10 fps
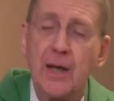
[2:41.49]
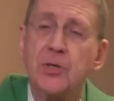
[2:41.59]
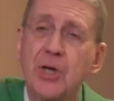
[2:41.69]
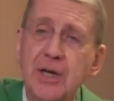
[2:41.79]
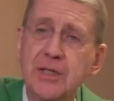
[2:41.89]

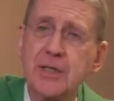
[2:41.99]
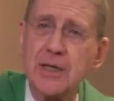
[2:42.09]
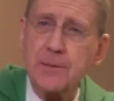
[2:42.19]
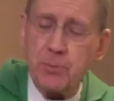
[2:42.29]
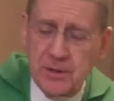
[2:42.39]
Jesus
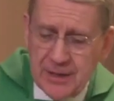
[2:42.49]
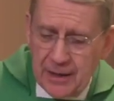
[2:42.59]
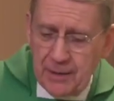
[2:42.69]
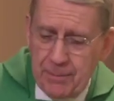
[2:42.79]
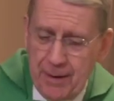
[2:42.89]
is
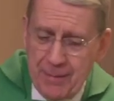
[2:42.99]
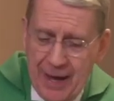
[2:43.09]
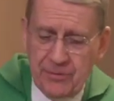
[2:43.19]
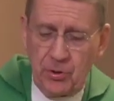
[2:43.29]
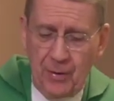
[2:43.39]
presented by
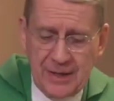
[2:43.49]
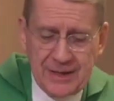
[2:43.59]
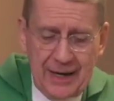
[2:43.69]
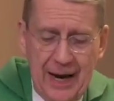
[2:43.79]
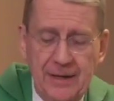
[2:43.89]
Matthew as
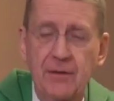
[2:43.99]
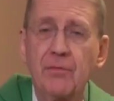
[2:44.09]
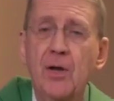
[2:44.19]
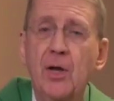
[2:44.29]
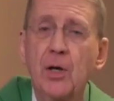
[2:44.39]
a kind
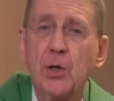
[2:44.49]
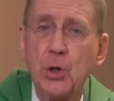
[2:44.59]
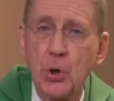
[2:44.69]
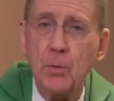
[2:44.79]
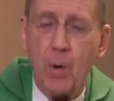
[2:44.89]
of
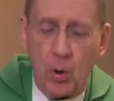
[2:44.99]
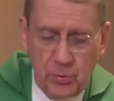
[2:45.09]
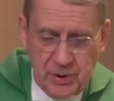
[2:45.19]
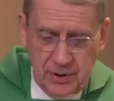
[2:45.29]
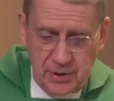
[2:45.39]
new
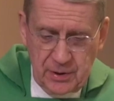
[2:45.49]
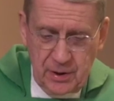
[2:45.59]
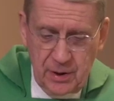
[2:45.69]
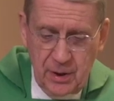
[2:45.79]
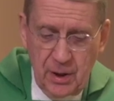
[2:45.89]
Moses
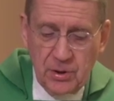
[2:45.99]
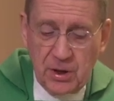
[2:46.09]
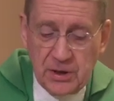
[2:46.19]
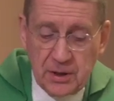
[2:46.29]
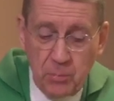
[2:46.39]

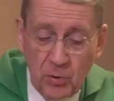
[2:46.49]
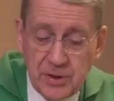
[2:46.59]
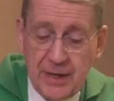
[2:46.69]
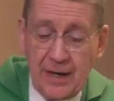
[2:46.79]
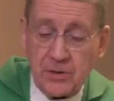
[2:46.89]
just as
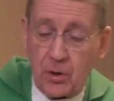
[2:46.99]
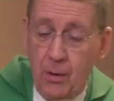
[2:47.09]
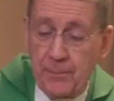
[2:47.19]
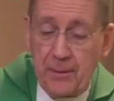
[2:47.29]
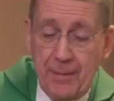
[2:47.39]
Moses had to go
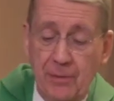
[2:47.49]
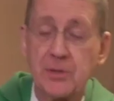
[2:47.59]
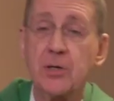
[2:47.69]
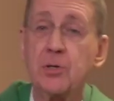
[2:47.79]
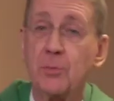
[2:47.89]
up the
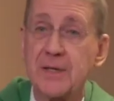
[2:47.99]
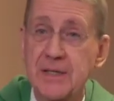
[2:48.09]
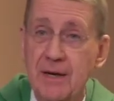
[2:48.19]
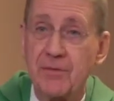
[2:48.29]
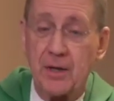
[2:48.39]
mountain to
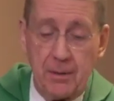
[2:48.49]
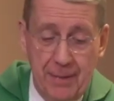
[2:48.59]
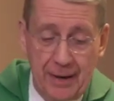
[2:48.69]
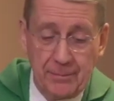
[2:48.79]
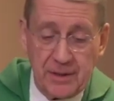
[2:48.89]
receive the
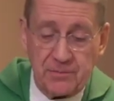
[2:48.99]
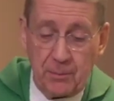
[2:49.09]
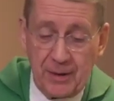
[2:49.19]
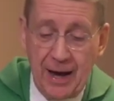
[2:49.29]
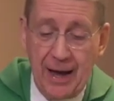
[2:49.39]
commandments
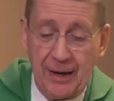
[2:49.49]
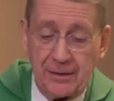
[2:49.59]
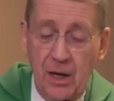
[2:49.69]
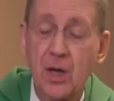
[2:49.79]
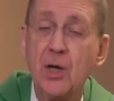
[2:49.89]
from
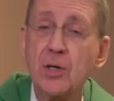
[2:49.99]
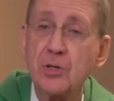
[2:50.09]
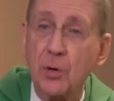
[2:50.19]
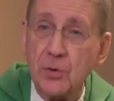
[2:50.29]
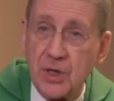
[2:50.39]
God,
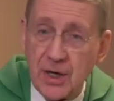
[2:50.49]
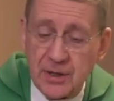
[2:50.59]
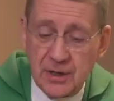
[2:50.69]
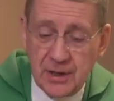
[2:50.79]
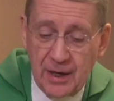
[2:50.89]
so
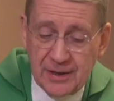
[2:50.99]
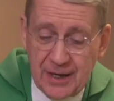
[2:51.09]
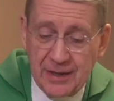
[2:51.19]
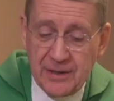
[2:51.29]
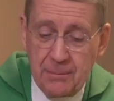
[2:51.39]
Jesus
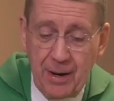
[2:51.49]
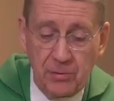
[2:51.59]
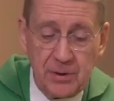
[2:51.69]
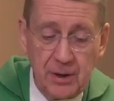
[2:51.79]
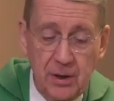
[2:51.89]
ascends a
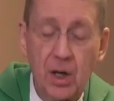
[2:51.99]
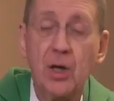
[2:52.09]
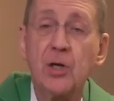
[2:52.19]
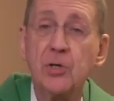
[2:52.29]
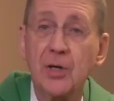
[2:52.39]
mountain
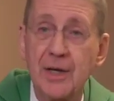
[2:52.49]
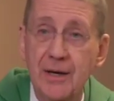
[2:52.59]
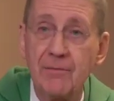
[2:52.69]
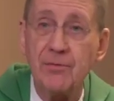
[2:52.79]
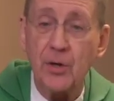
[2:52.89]
to
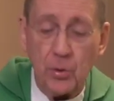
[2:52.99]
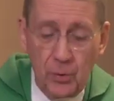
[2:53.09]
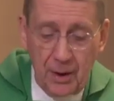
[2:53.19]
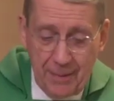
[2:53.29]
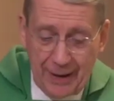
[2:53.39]
give the new
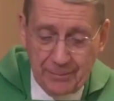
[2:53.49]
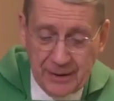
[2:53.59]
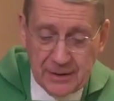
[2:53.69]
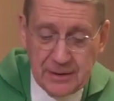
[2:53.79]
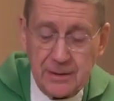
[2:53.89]

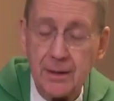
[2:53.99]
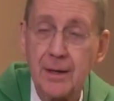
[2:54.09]
commandments.